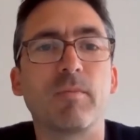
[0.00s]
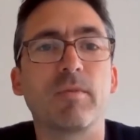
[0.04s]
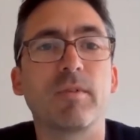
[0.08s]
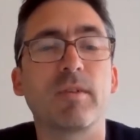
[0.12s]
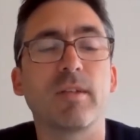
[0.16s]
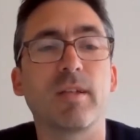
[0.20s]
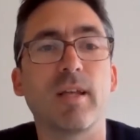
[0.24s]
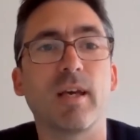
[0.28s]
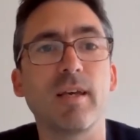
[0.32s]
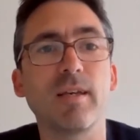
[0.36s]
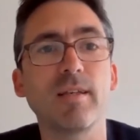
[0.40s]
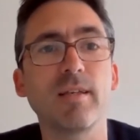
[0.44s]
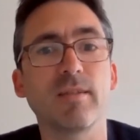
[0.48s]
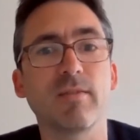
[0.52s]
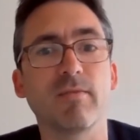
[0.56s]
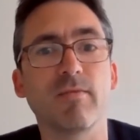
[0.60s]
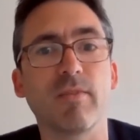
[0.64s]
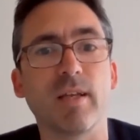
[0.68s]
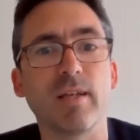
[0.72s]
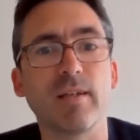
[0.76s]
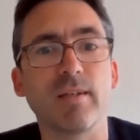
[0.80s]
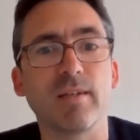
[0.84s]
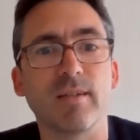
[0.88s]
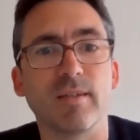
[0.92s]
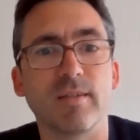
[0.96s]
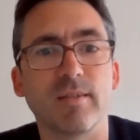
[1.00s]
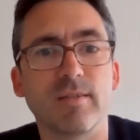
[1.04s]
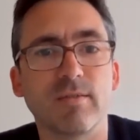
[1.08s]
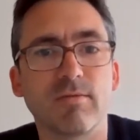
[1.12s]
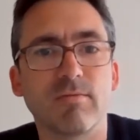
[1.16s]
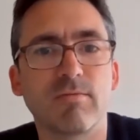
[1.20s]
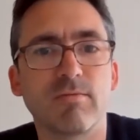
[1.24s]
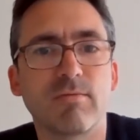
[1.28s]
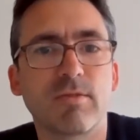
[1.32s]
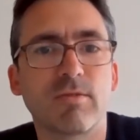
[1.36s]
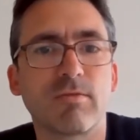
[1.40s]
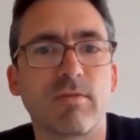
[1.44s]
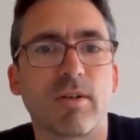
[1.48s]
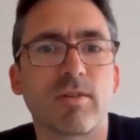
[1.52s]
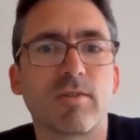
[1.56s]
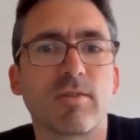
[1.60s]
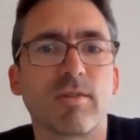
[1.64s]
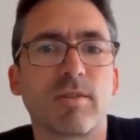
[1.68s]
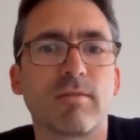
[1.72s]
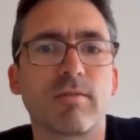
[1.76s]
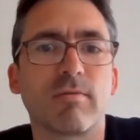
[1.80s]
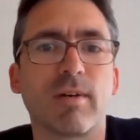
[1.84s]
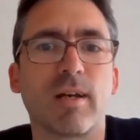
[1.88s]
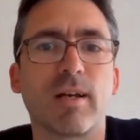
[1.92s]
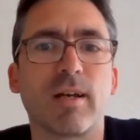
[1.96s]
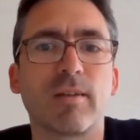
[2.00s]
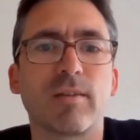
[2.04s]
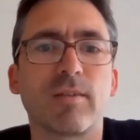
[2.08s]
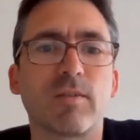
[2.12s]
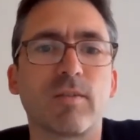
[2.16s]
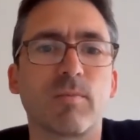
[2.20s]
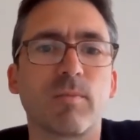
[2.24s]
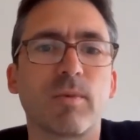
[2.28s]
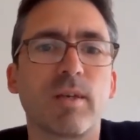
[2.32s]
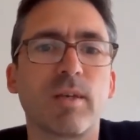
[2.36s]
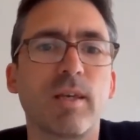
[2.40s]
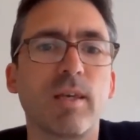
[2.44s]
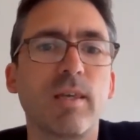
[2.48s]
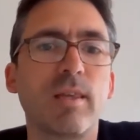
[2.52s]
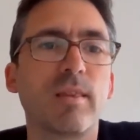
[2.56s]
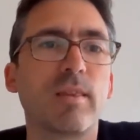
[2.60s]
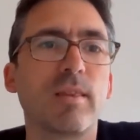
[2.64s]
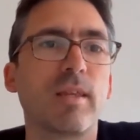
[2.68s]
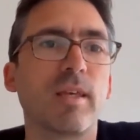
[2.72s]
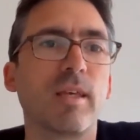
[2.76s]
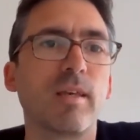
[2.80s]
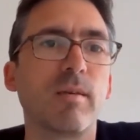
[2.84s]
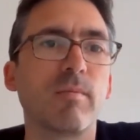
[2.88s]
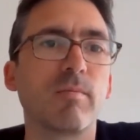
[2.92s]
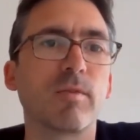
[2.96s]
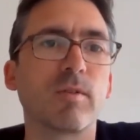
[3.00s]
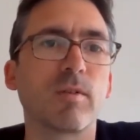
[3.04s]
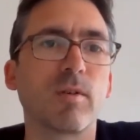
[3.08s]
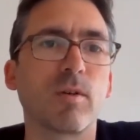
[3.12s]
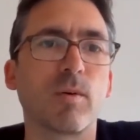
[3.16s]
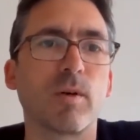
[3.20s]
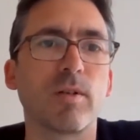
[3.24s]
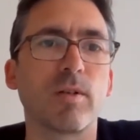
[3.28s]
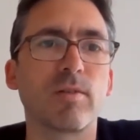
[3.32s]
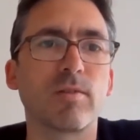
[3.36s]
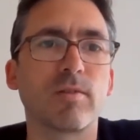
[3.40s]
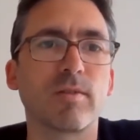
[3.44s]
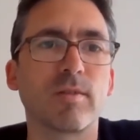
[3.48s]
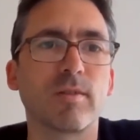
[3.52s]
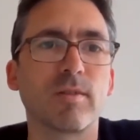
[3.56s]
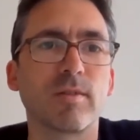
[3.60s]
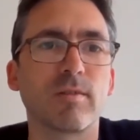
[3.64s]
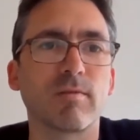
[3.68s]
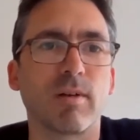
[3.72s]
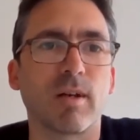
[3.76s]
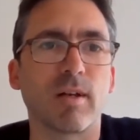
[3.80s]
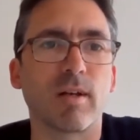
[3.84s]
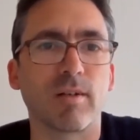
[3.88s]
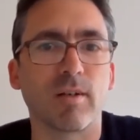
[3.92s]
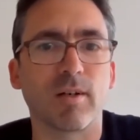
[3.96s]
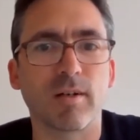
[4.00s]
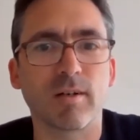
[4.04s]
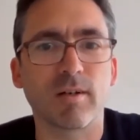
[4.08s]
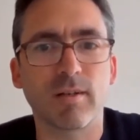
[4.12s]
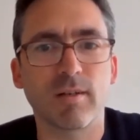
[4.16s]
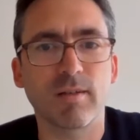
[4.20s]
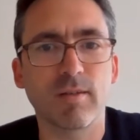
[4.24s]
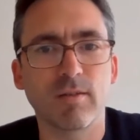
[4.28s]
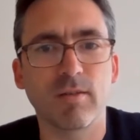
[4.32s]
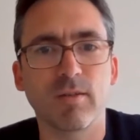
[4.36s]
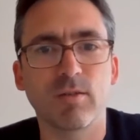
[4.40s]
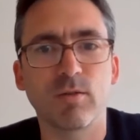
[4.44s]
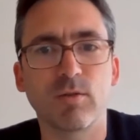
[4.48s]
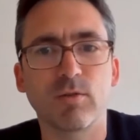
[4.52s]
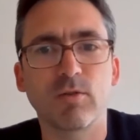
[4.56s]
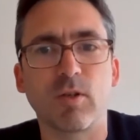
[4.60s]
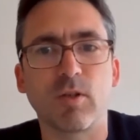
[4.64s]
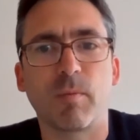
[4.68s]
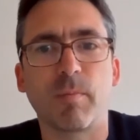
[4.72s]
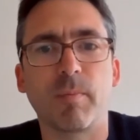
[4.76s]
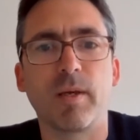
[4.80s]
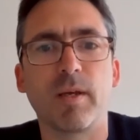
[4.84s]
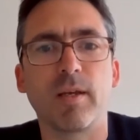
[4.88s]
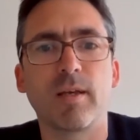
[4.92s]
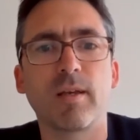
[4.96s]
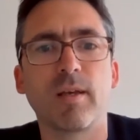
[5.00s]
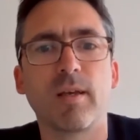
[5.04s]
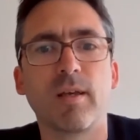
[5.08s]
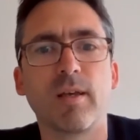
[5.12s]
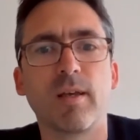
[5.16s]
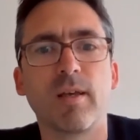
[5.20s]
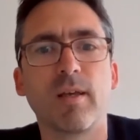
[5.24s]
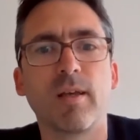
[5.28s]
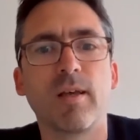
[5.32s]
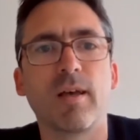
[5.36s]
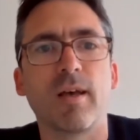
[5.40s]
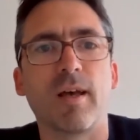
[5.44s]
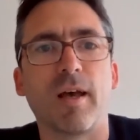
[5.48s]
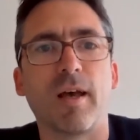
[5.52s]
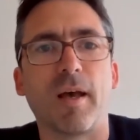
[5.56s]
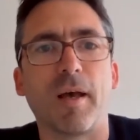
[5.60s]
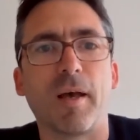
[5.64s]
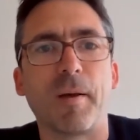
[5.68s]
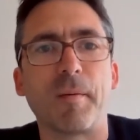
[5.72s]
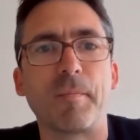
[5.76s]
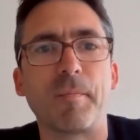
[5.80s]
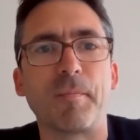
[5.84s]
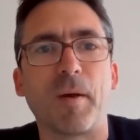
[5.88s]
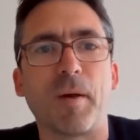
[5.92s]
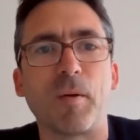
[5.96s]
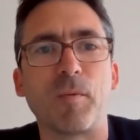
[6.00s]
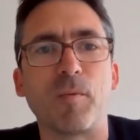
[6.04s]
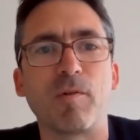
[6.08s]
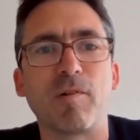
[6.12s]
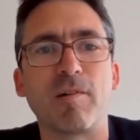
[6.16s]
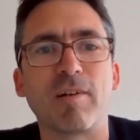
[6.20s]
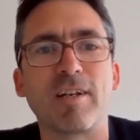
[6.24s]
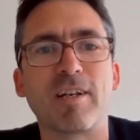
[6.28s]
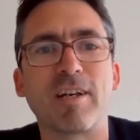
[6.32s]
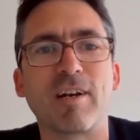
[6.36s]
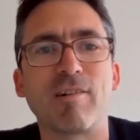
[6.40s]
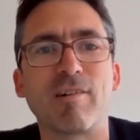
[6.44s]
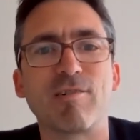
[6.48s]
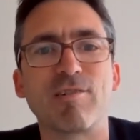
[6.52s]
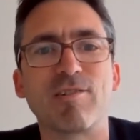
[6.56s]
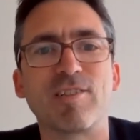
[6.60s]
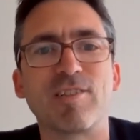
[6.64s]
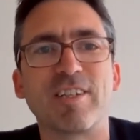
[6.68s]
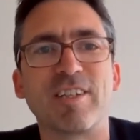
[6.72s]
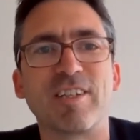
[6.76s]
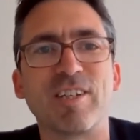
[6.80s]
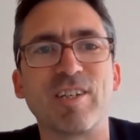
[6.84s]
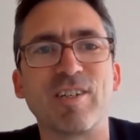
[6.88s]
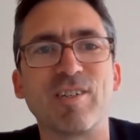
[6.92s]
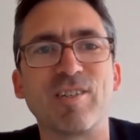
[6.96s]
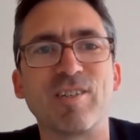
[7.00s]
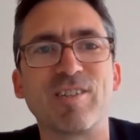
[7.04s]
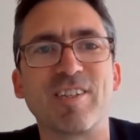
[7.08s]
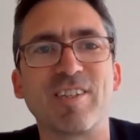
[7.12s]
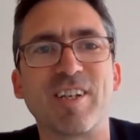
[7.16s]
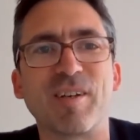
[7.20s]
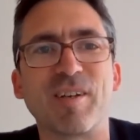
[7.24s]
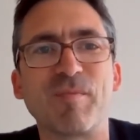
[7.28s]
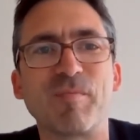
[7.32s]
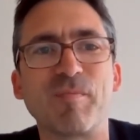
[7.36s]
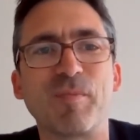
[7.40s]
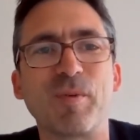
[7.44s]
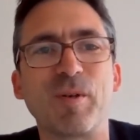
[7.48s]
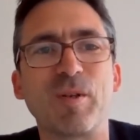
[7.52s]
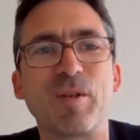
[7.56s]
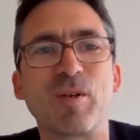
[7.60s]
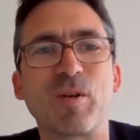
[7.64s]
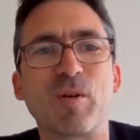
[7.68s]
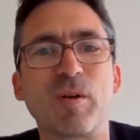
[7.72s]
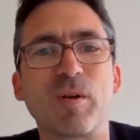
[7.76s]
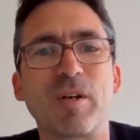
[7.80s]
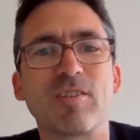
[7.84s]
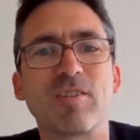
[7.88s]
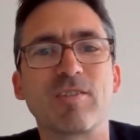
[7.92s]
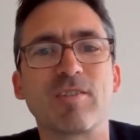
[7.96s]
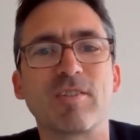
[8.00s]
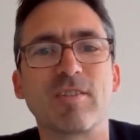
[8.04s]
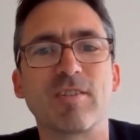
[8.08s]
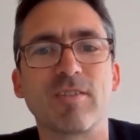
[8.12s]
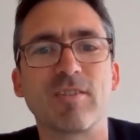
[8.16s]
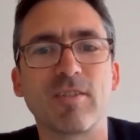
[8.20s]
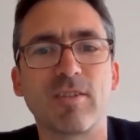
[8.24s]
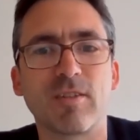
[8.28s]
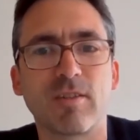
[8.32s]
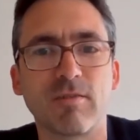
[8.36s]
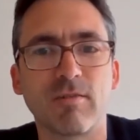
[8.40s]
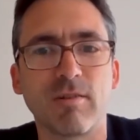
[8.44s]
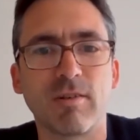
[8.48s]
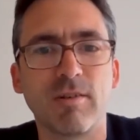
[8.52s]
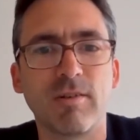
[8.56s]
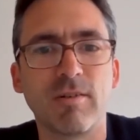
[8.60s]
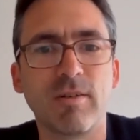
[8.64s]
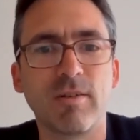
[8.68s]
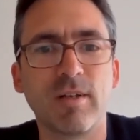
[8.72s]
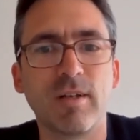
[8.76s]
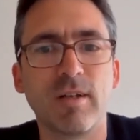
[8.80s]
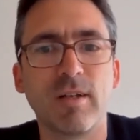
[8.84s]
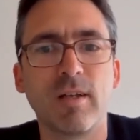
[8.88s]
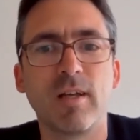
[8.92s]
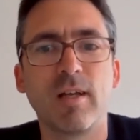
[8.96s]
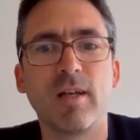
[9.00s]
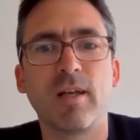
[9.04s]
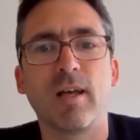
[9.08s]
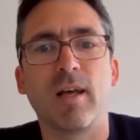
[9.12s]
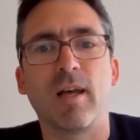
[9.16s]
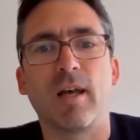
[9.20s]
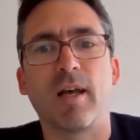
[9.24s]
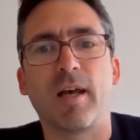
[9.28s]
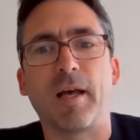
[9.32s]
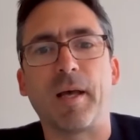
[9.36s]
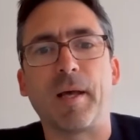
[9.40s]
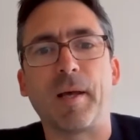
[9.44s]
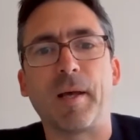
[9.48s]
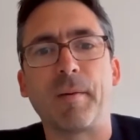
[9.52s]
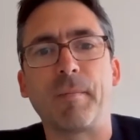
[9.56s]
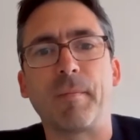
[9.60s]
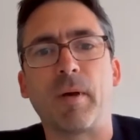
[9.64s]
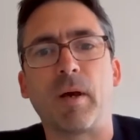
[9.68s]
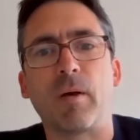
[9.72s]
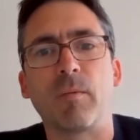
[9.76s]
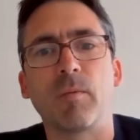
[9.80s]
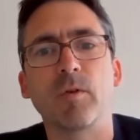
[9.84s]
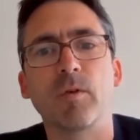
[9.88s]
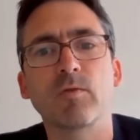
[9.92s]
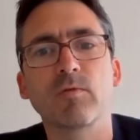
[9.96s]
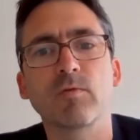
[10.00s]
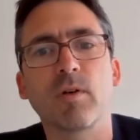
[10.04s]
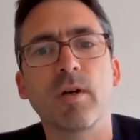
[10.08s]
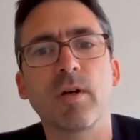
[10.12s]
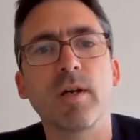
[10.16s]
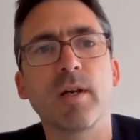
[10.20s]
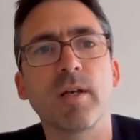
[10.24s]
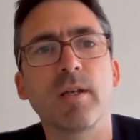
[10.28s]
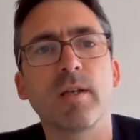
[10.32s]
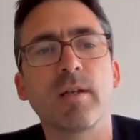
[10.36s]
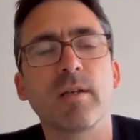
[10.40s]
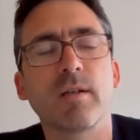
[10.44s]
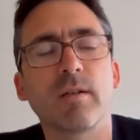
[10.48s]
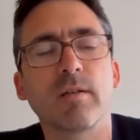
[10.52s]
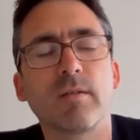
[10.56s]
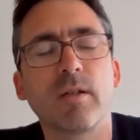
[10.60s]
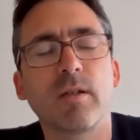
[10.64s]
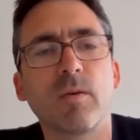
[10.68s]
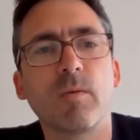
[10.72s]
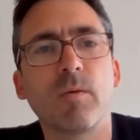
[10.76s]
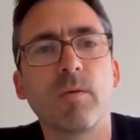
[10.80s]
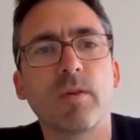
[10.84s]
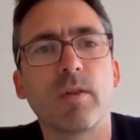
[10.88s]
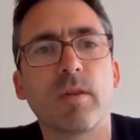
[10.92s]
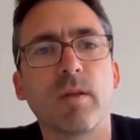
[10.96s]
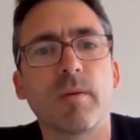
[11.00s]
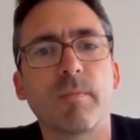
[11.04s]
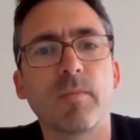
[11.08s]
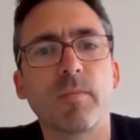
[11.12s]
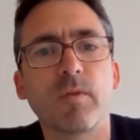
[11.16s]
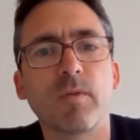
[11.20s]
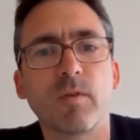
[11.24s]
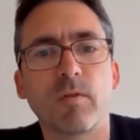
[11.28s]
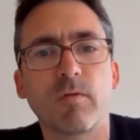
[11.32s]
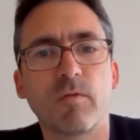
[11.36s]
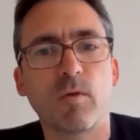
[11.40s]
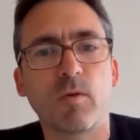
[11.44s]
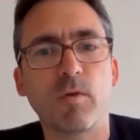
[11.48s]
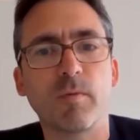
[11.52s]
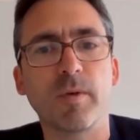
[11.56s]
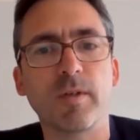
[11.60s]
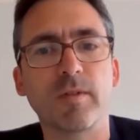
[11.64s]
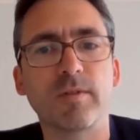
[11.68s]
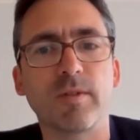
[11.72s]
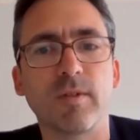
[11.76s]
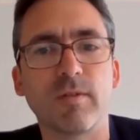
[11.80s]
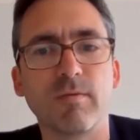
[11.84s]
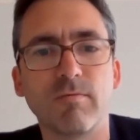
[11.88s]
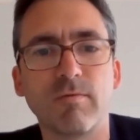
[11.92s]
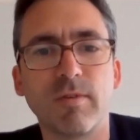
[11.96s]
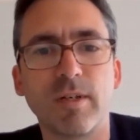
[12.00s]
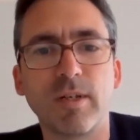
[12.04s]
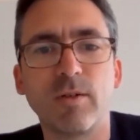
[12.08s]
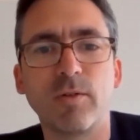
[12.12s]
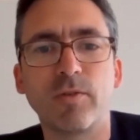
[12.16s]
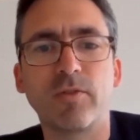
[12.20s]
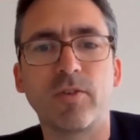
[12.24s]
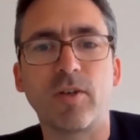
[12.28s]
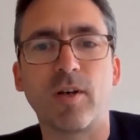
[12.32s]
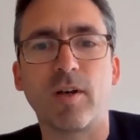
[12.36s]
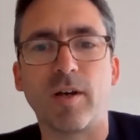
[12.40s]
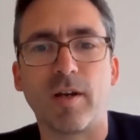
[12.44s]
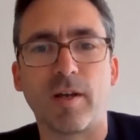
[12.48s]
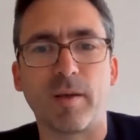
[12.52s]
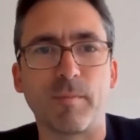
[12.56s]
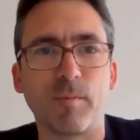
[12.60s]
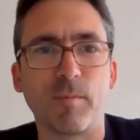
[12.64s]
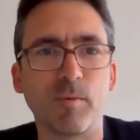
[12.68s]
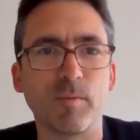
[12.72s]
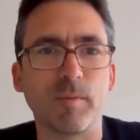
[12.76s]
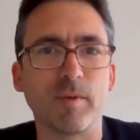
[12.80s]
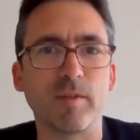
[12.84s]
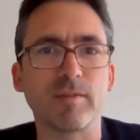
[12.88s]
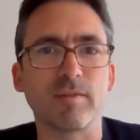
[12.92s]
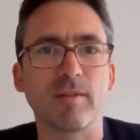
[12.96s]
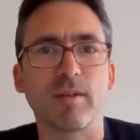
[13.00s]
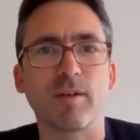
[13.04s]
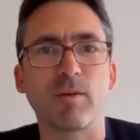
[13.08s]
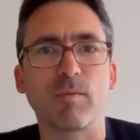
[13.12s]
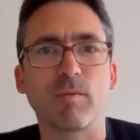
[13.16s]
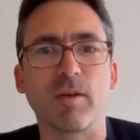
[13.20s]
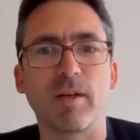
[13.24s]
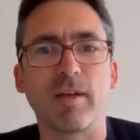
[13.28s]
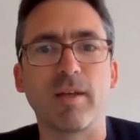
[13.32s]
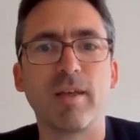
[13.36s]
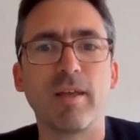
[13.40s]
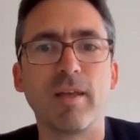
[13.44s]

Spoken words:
Today's event is structured around some key themes and questions around our topic, and we're encouraging you to put your questions through, and we'll try and deal with them sort of almost in real time, almost like